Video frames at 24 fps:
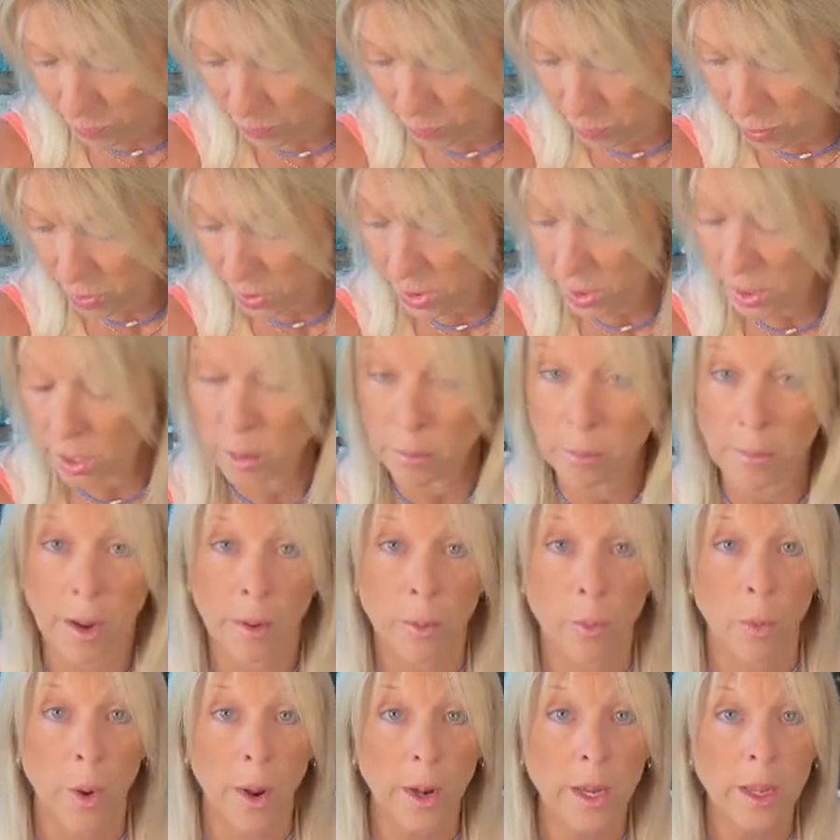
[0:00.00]
putting on my
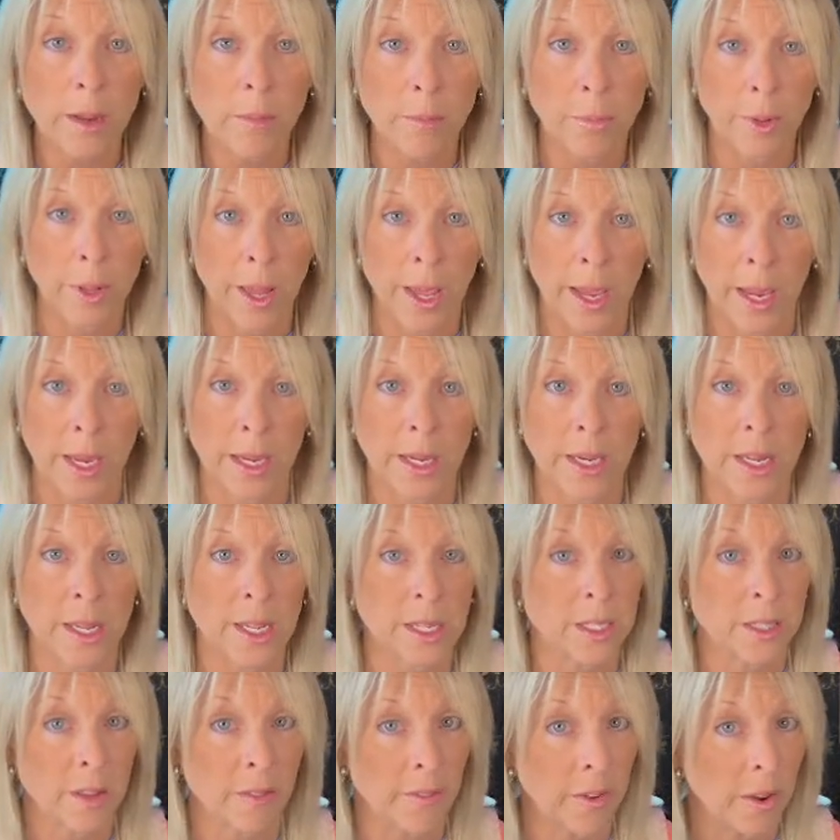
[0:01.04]
running blade
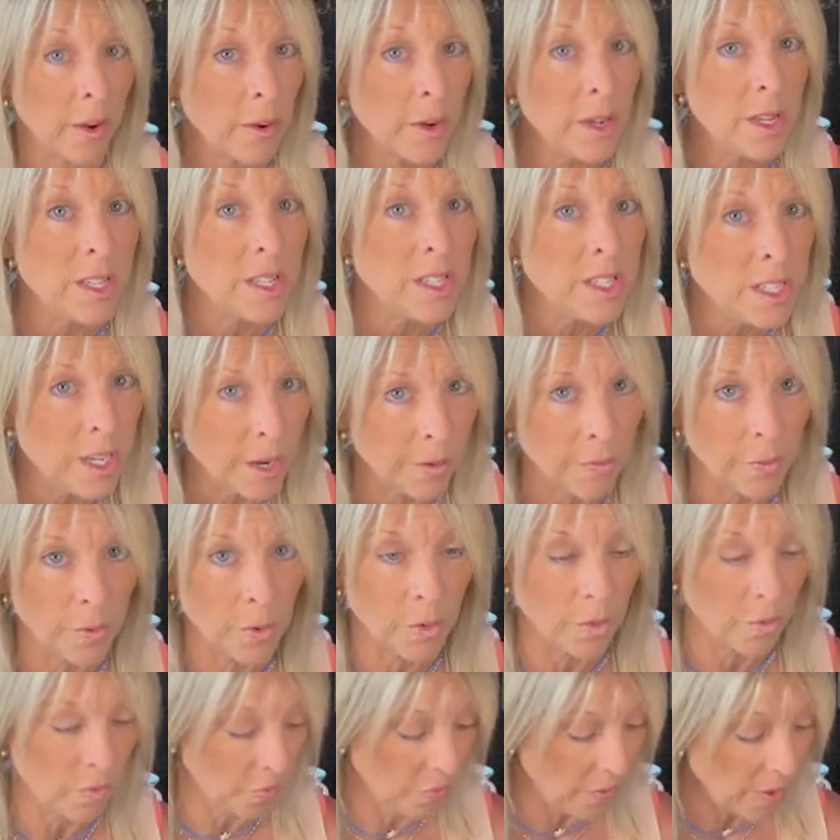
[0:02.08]
is a very
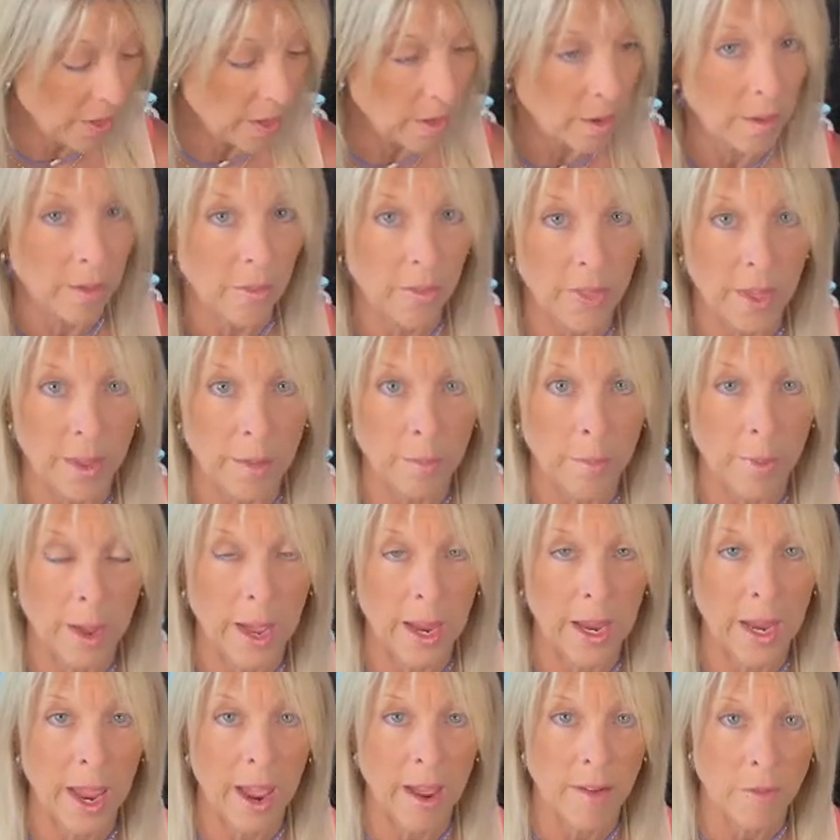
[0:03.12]
different feel than
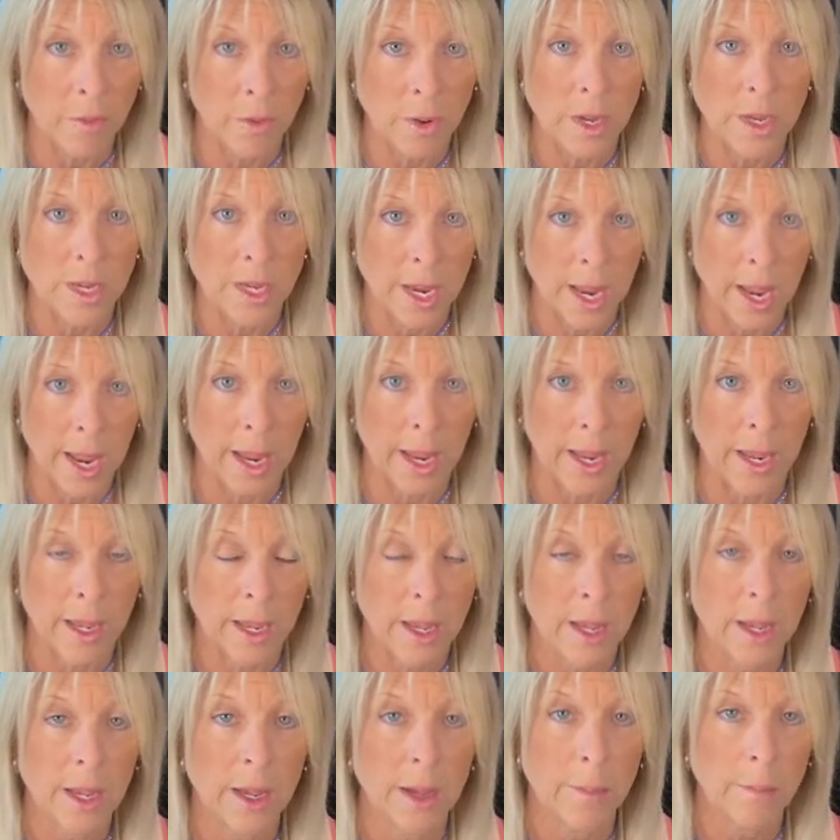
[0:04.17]
my everyday
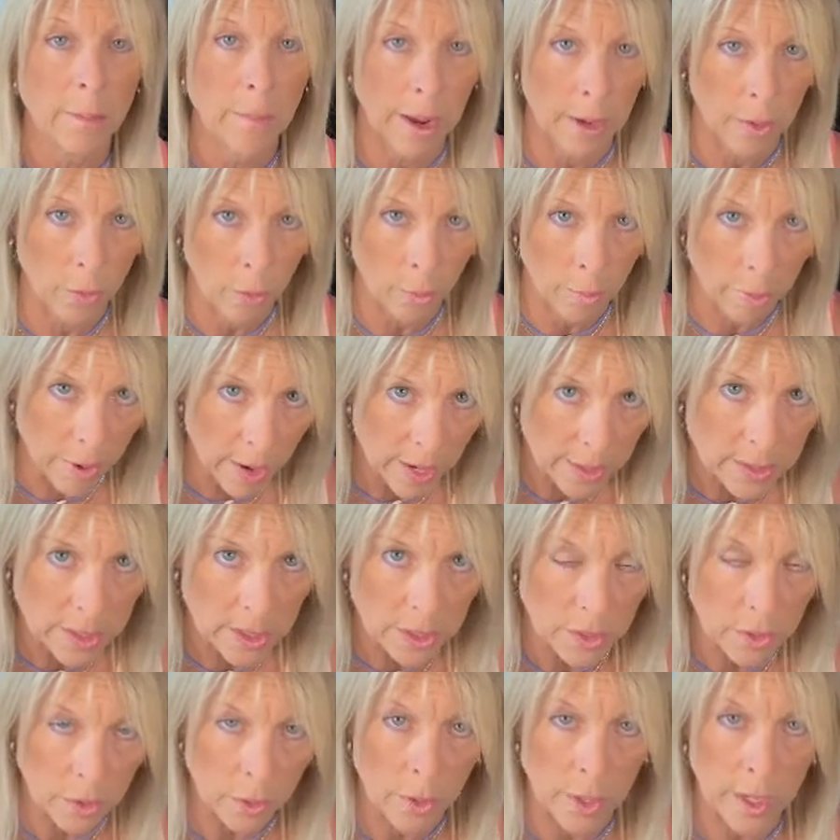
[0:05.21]

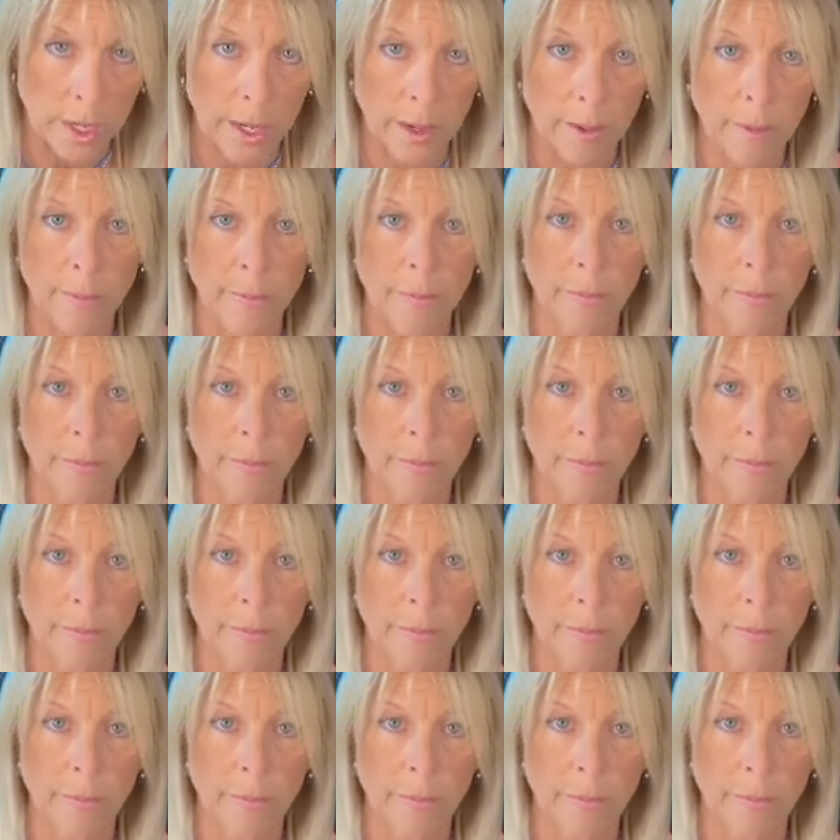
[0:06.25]
microprocessor knee.